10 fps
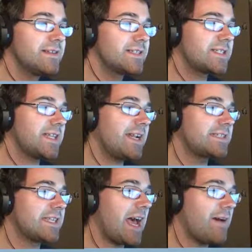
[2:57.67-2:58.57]
Just let
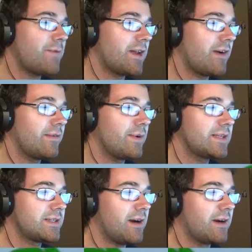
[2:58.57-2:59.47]
us have what
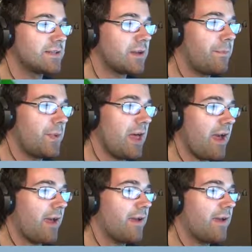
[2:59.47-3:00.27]
it's ours. Bleh!